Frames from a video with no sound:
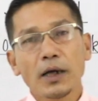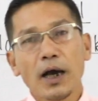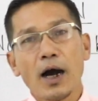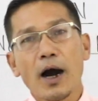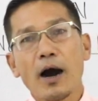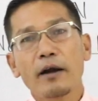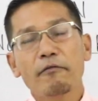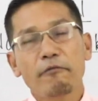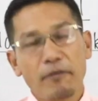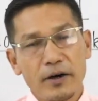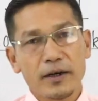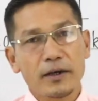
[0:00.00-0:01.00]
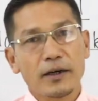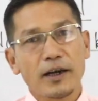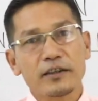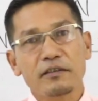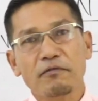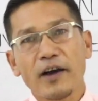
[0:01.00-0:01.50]
are further
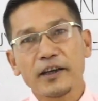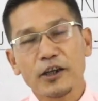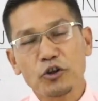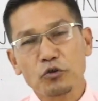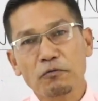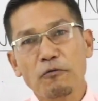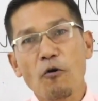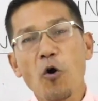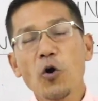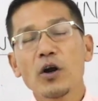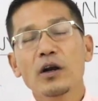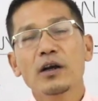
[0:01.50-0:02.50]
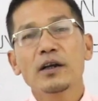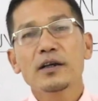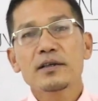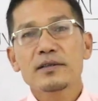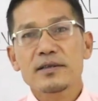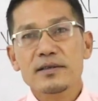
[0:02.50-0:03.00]
classified into 4
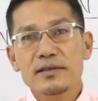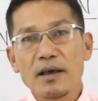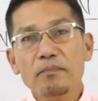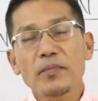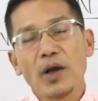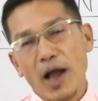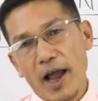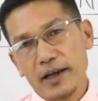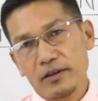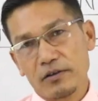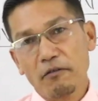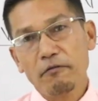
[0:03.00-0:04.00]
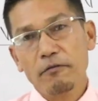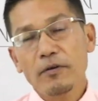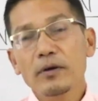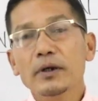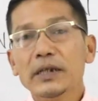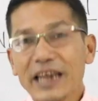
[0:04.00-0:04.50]
sub kinds of
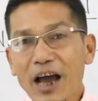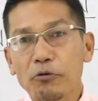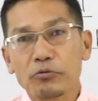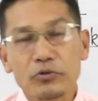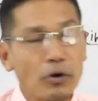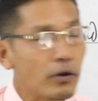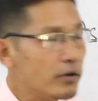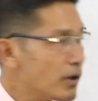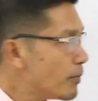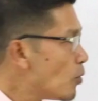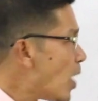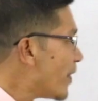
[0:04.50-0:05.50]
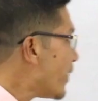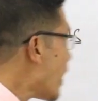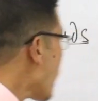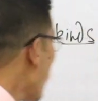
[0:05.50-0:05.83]
nouns. The number 1 da